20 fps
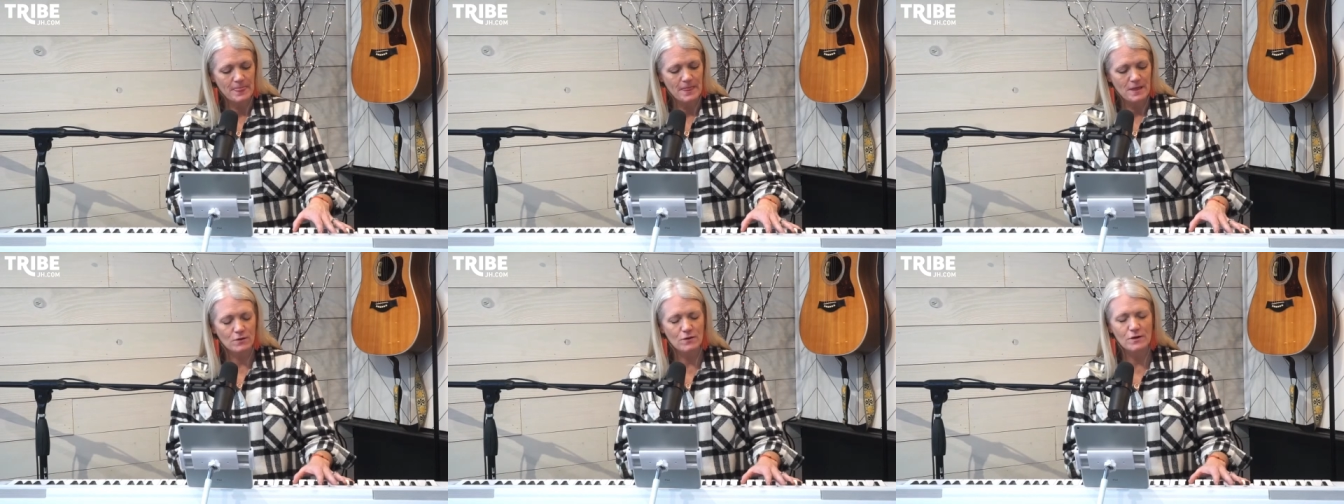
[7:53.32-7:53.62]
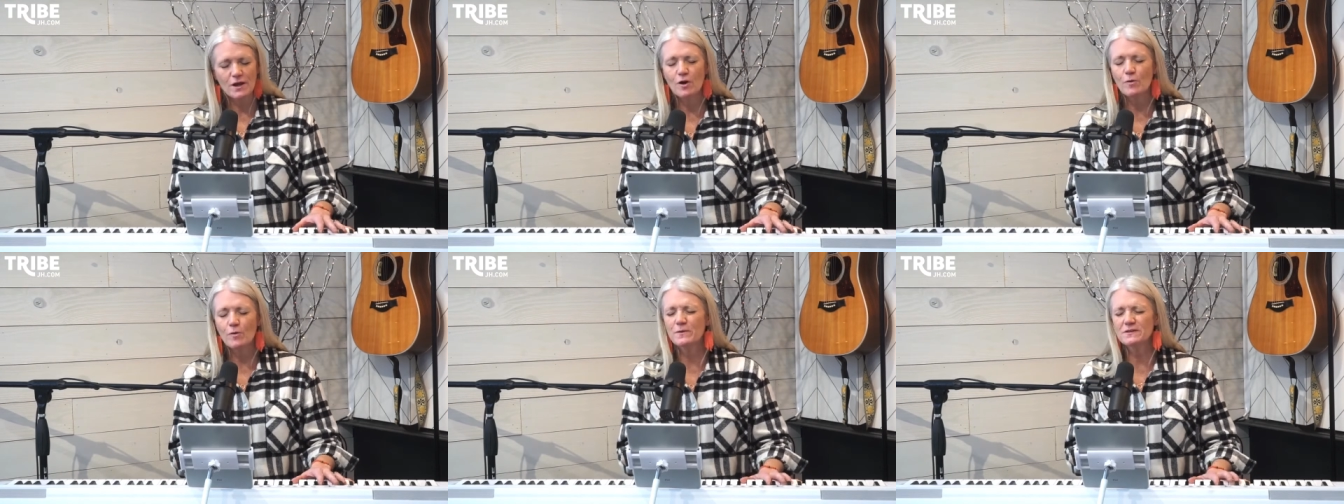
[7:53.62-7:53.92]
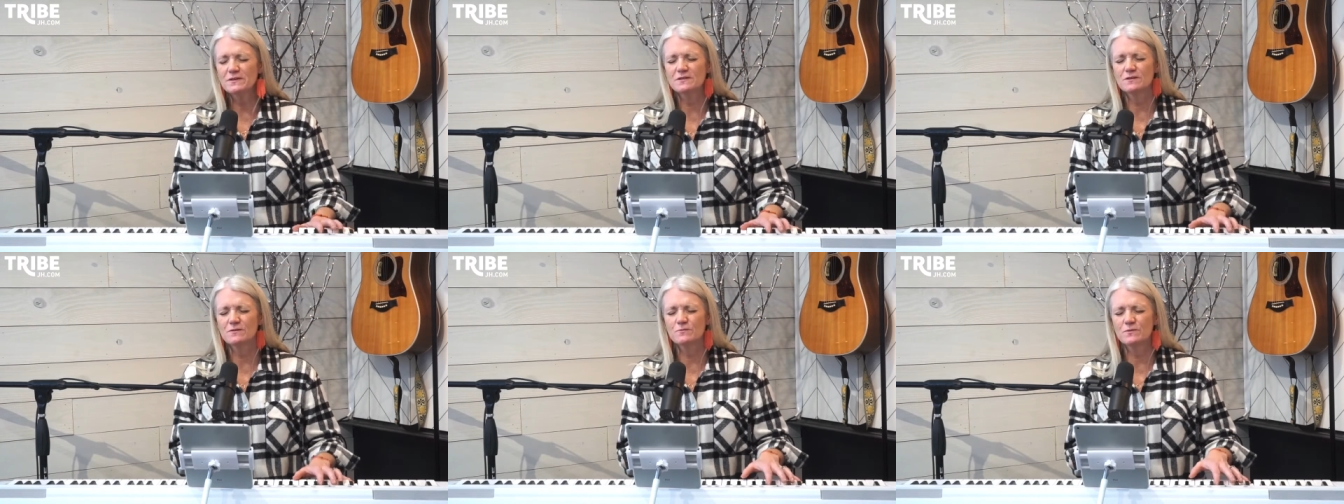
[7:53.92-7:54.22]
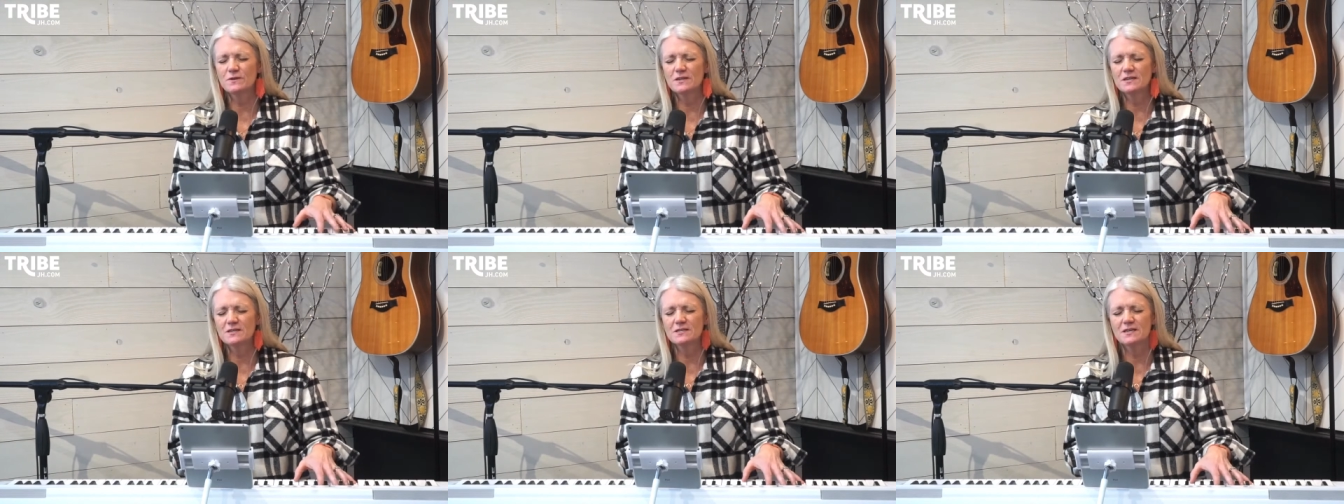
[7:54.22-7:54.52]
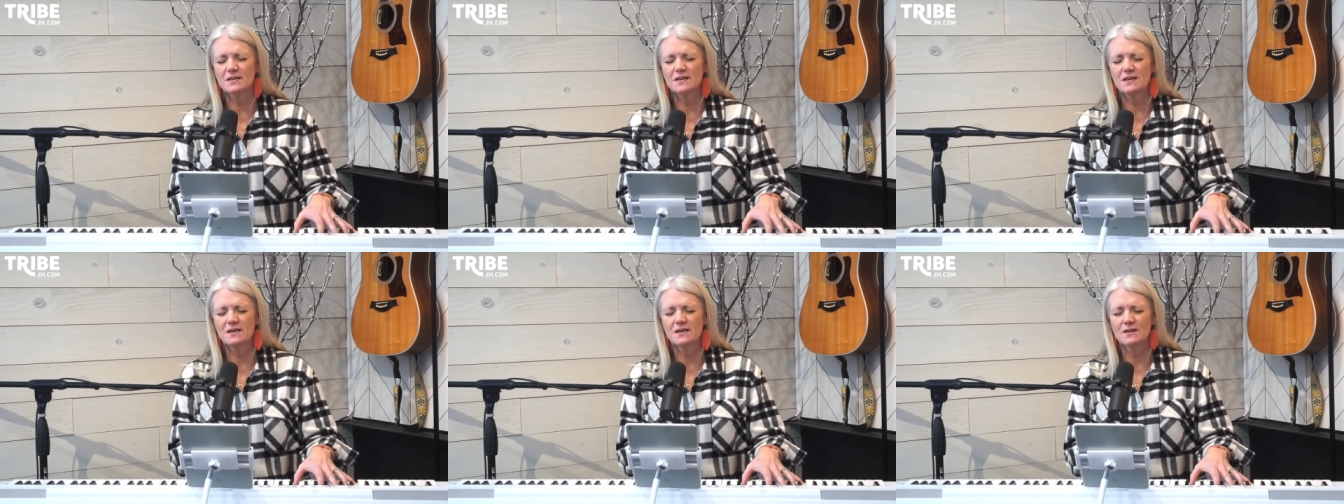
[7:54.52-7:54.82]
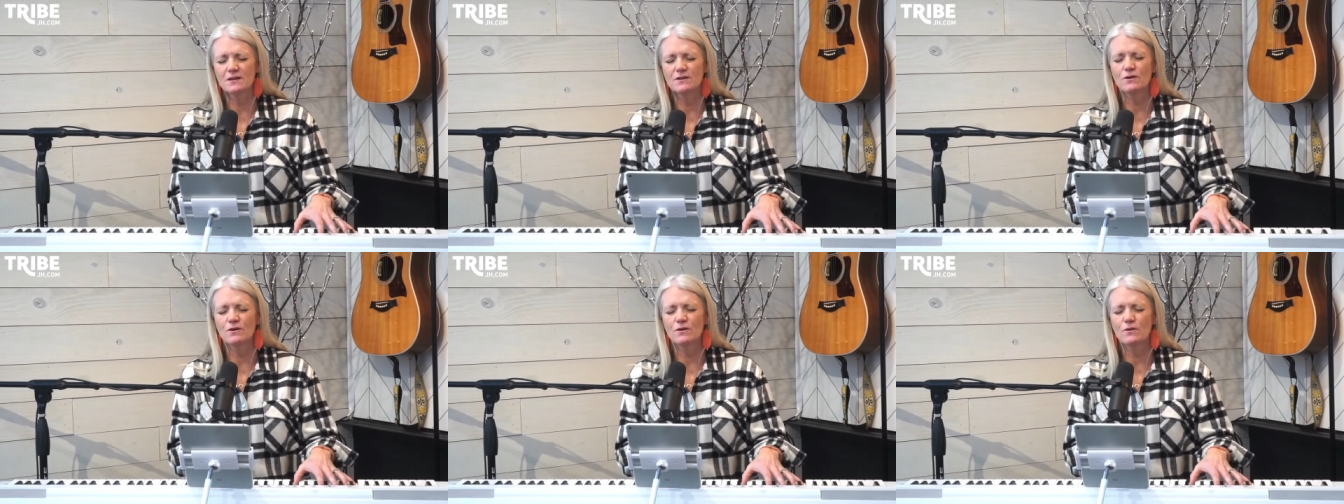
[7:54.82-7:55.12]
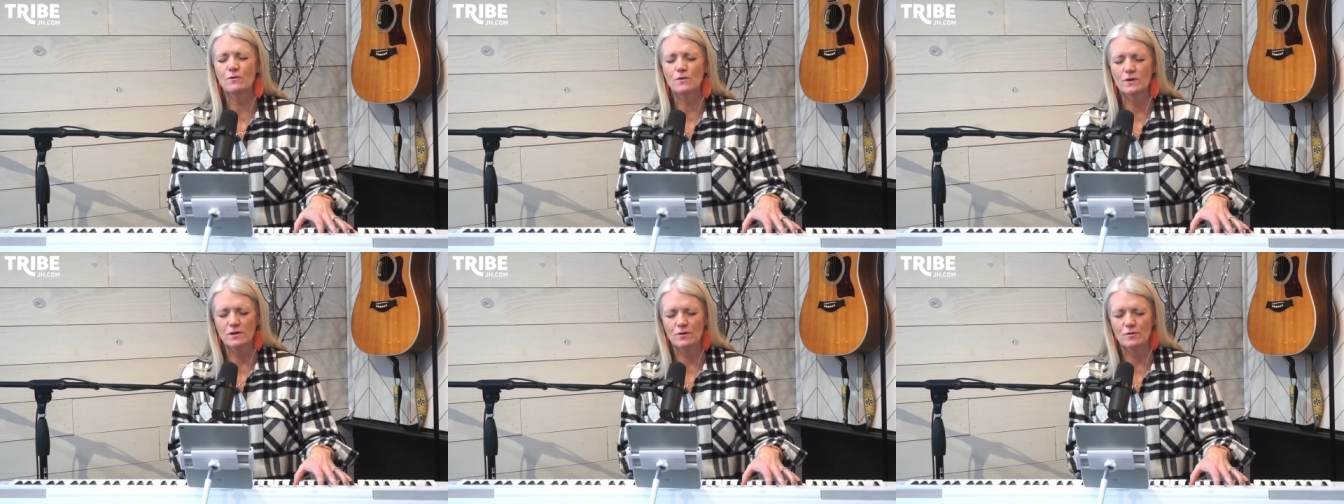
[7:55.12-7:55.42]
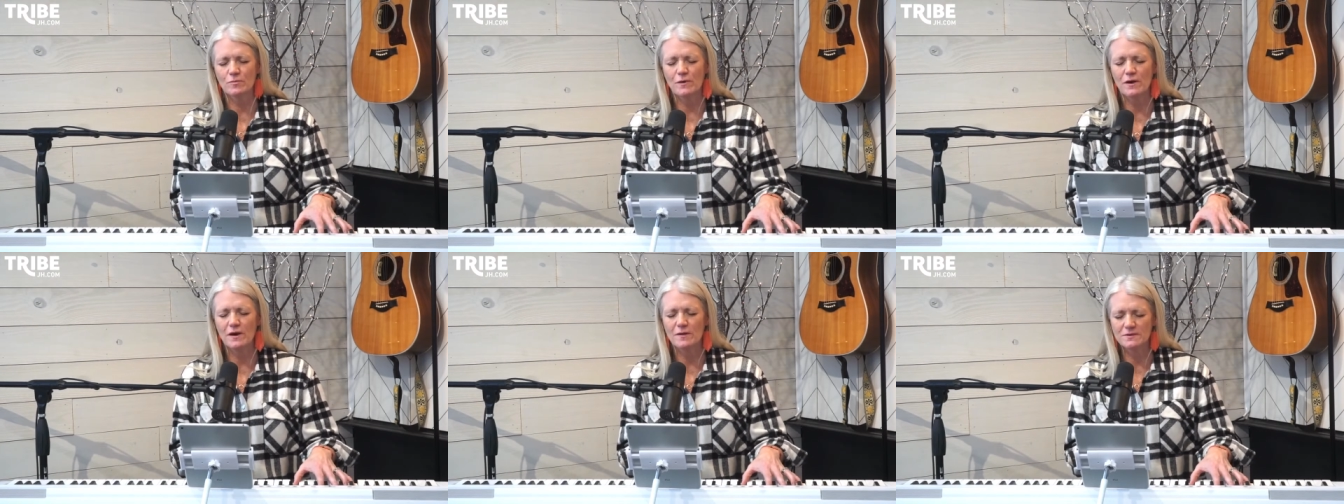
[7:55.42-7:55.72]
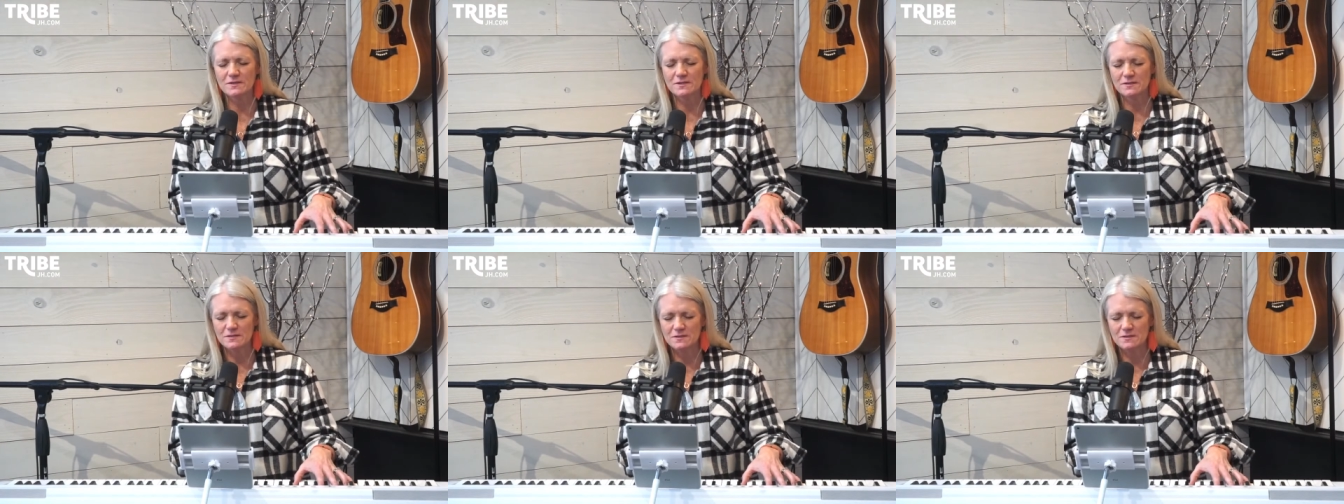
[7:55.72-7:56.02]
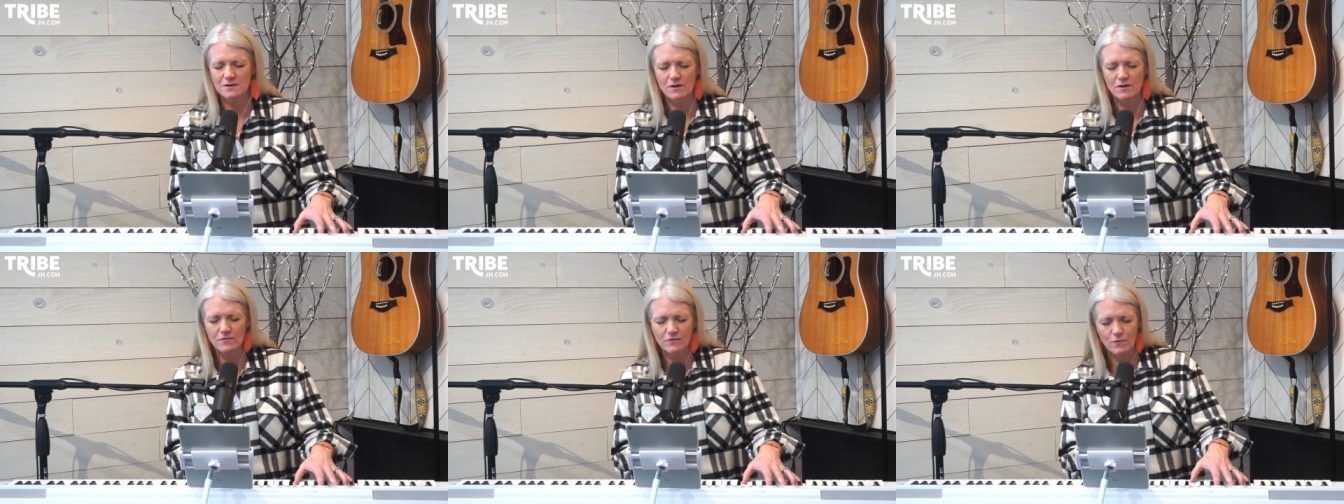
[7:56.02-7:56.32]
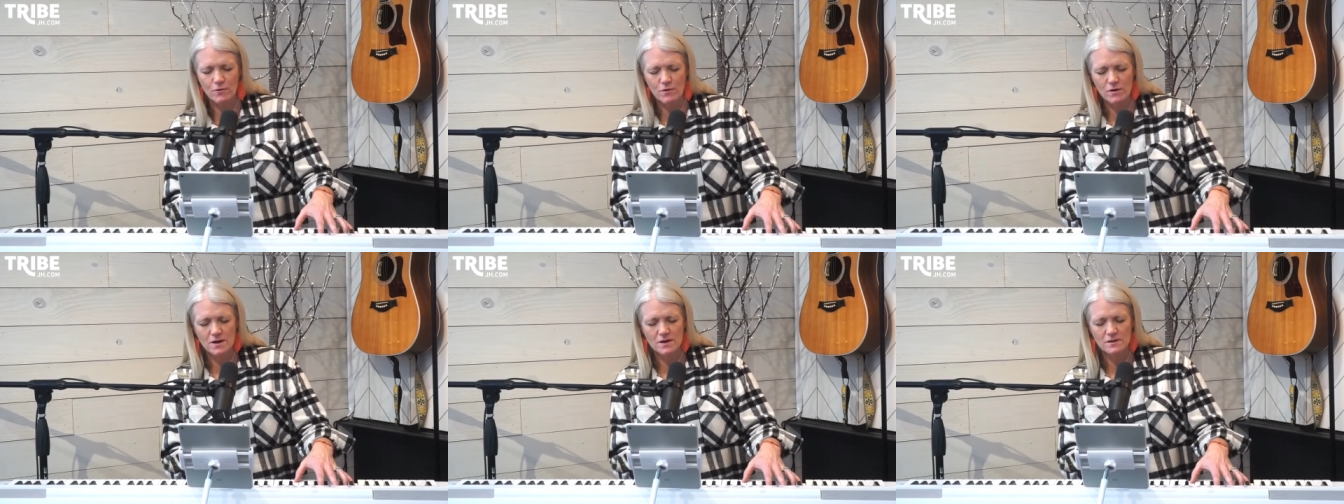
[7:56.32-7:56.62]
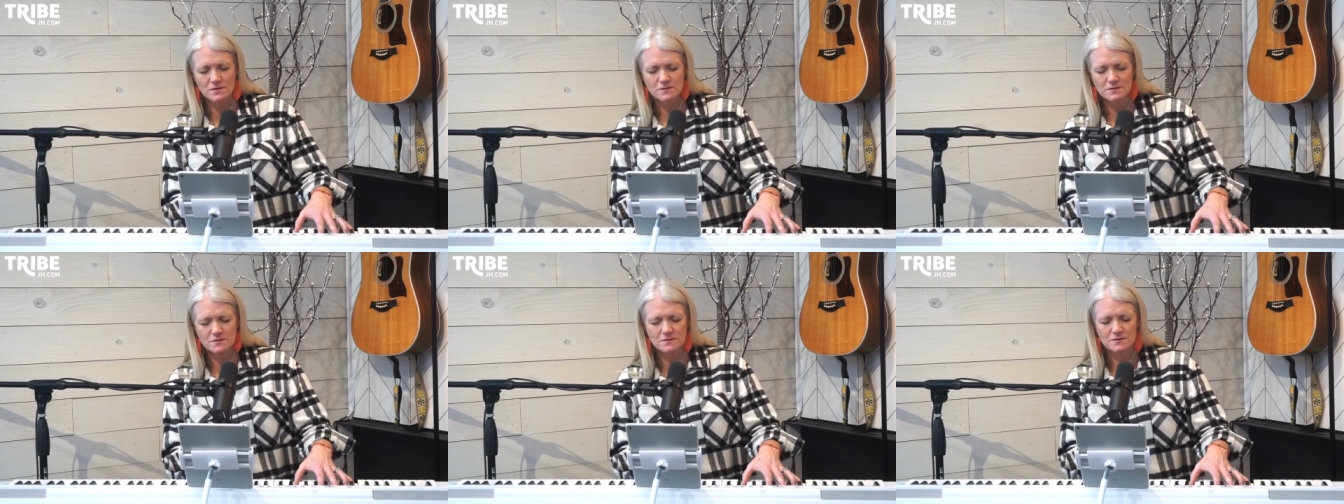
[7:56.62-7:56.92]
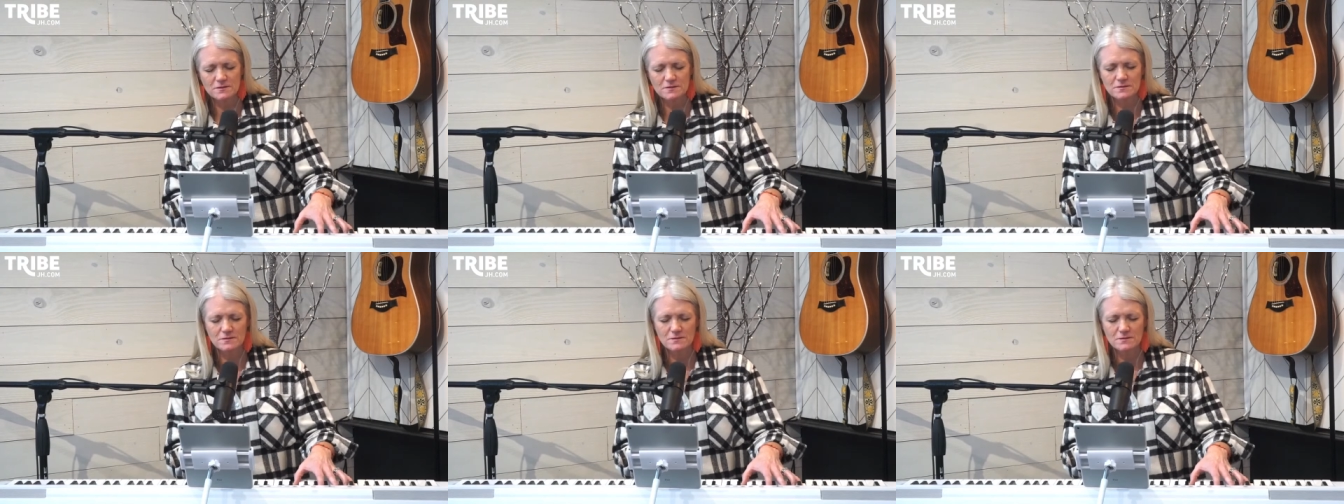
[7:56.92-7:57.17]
Lord, help us to really dig in and know what your promises are for us.